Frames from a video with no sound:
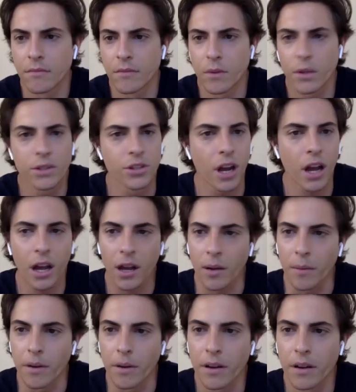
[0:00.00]
Great
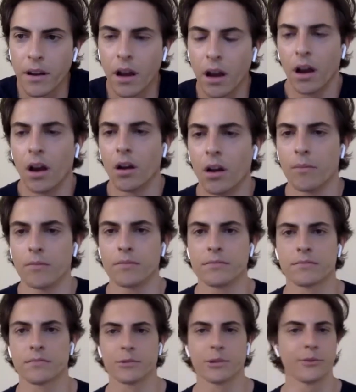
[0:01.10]
job.
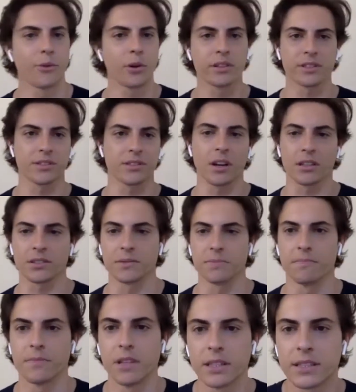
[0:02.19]
Your voice is awesome.
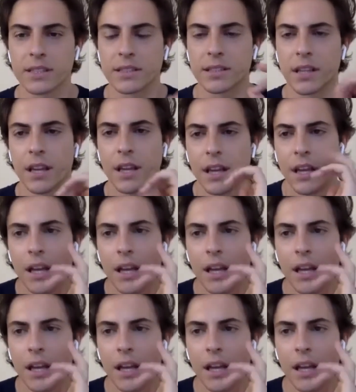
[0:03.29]
Let's,